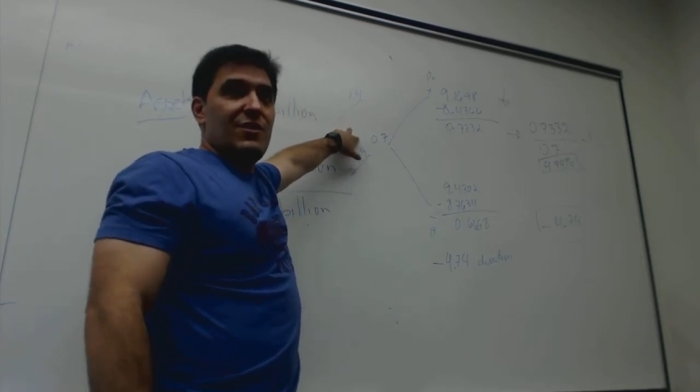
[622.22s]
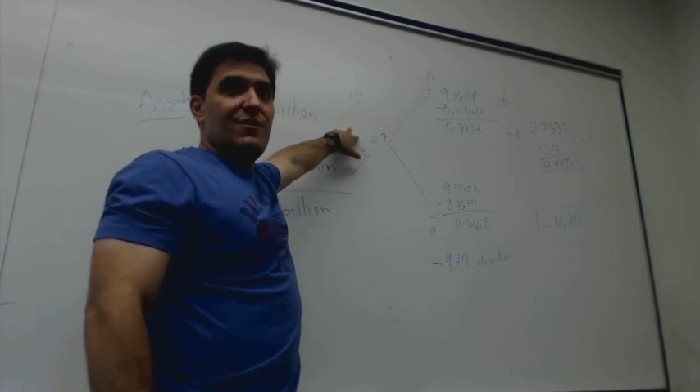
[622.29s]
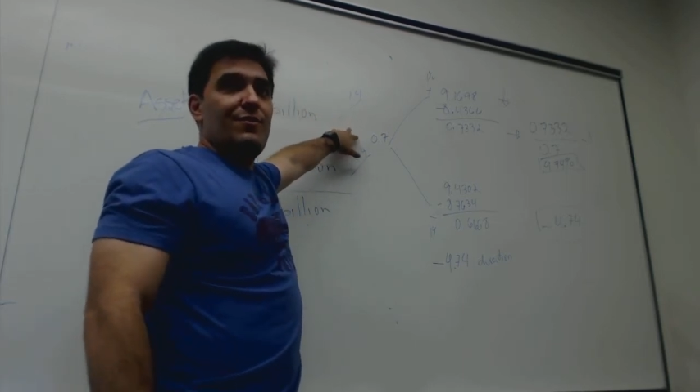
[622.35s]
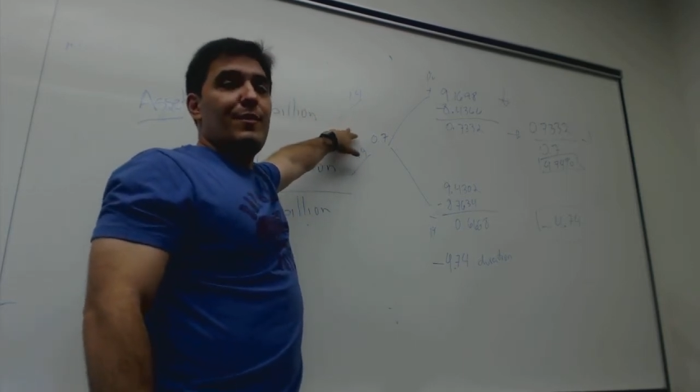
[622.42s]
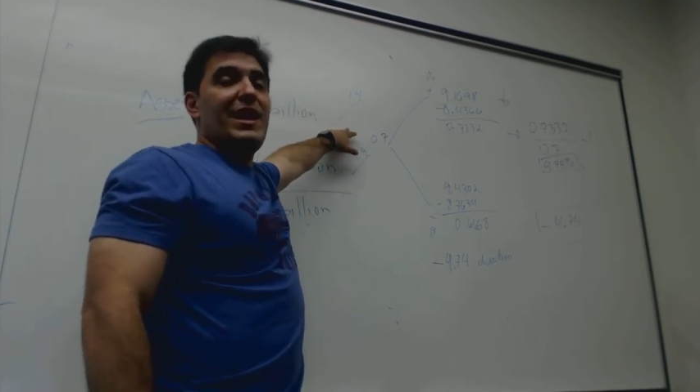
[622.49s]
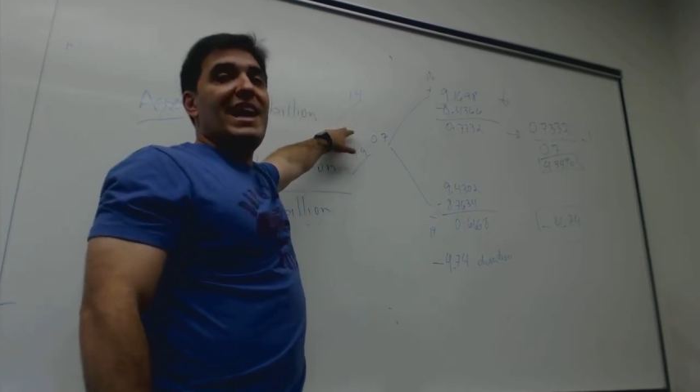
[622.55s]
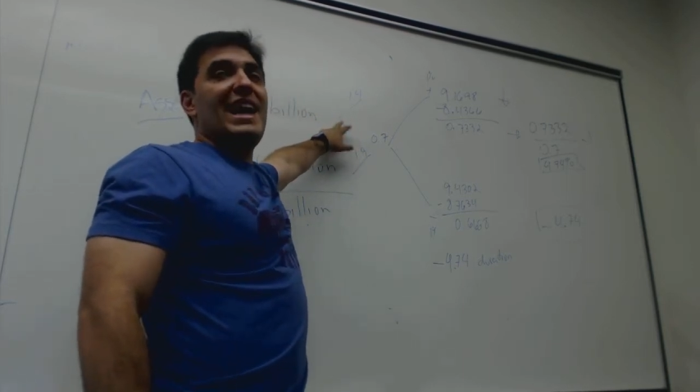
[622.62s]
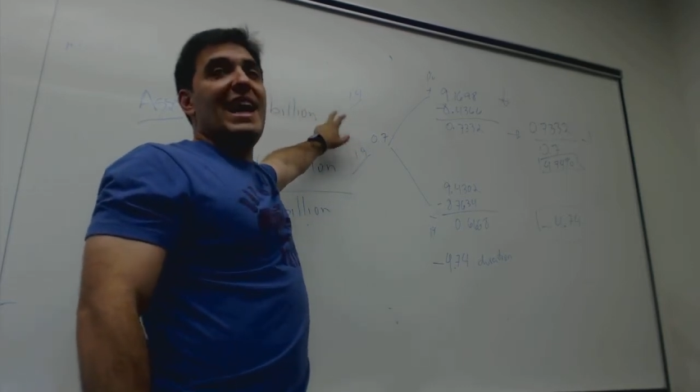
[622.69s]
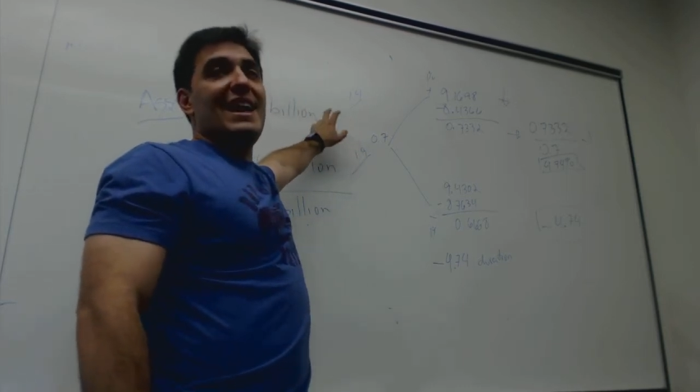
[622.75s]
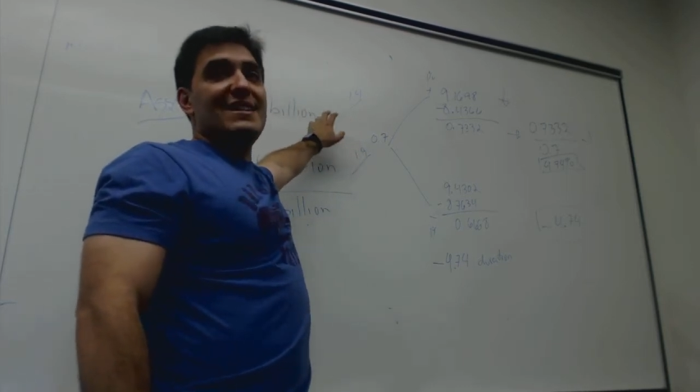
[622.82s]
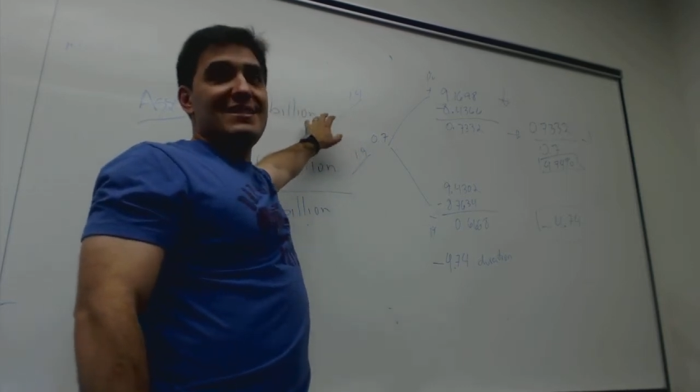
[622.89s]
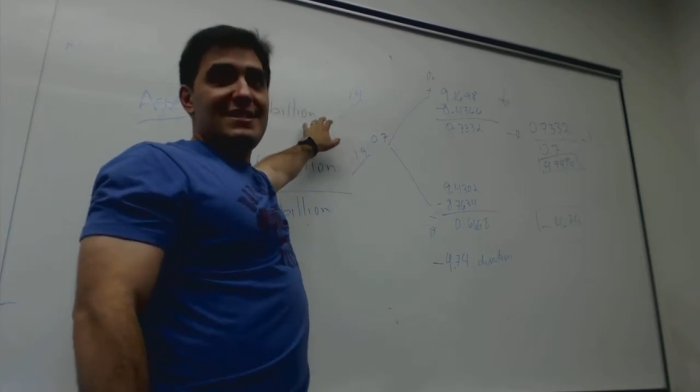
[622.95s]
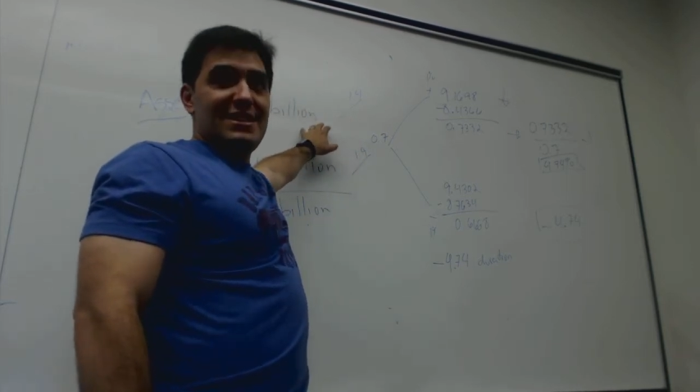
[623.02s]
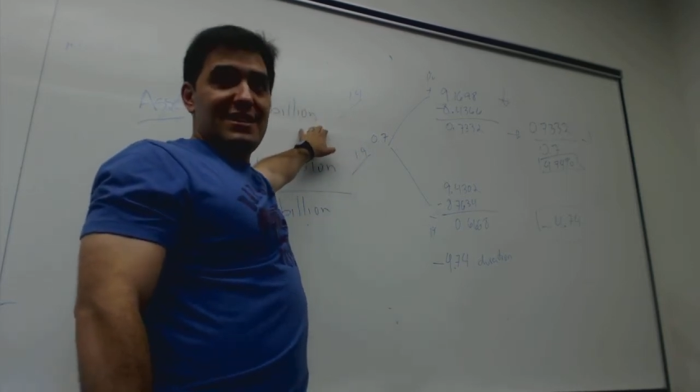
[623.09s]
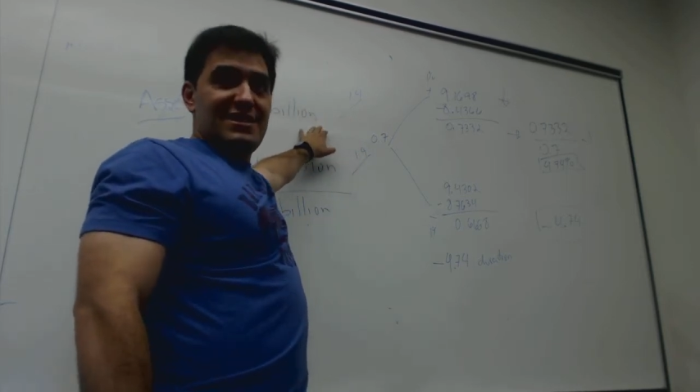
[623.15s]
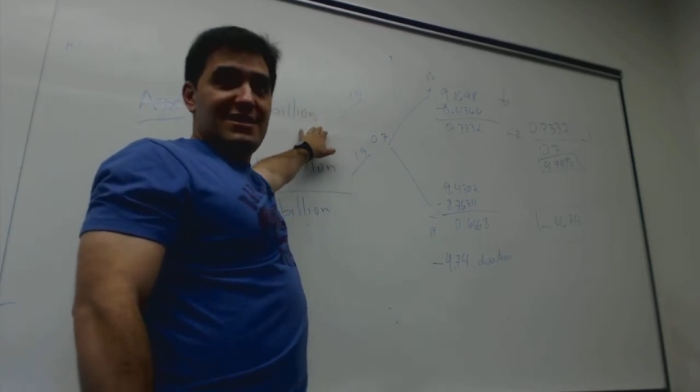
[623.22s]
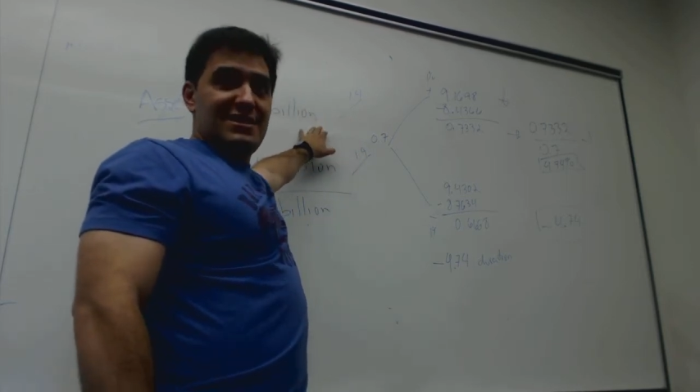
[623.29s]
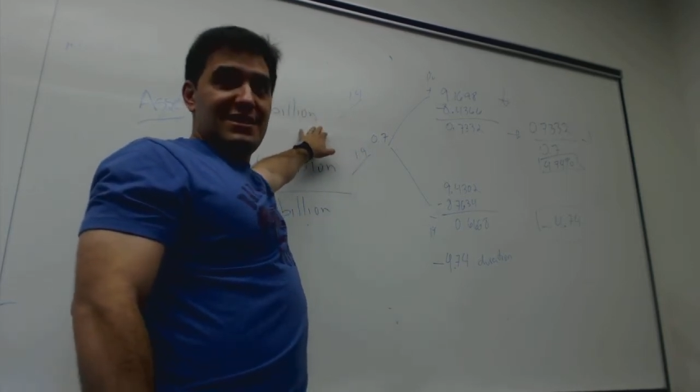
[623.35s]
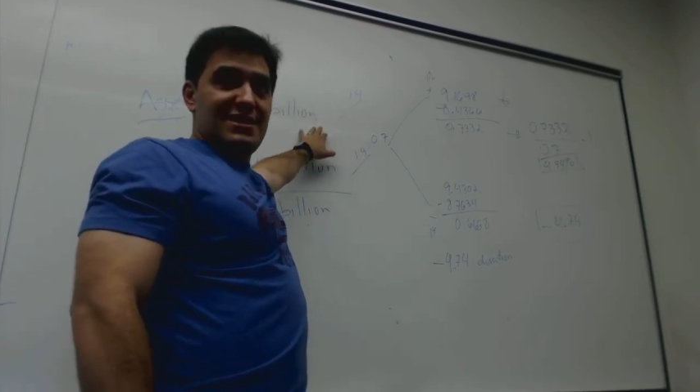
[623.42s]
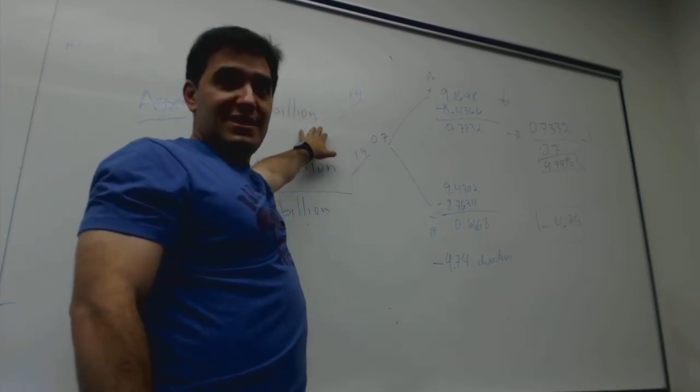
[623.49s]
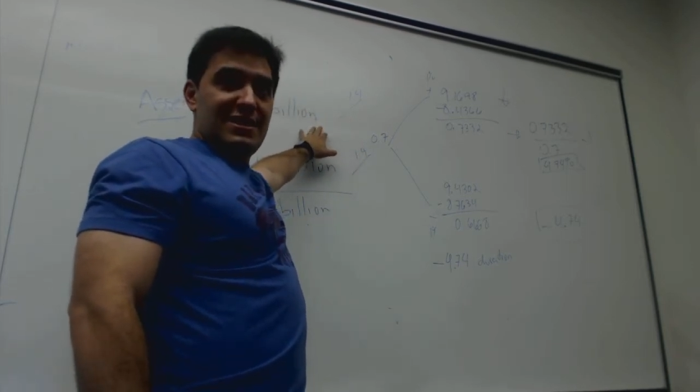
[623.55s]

So if my assets